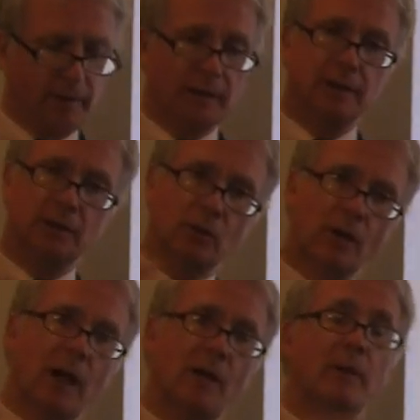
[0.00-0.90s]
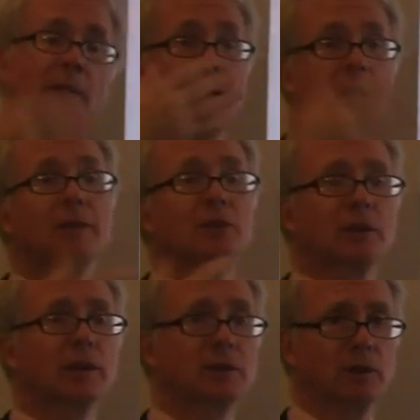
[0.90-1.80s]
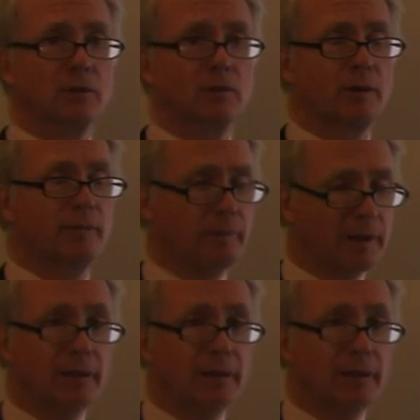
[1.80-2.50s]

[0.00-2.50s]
describe each tradition from the many